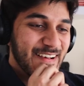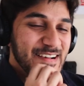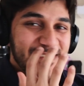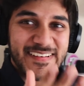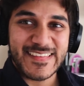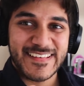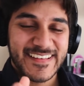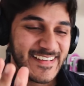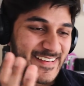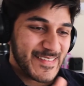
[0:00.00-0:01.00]
And
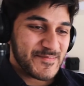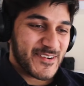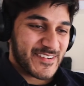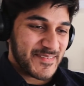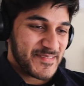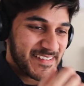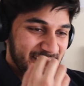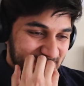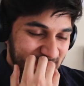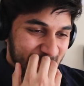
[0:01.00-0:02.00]
the Borat bit, I
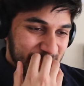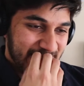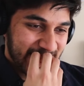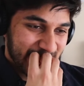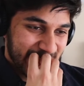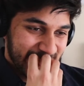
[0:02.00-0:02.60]
forgot about that, man.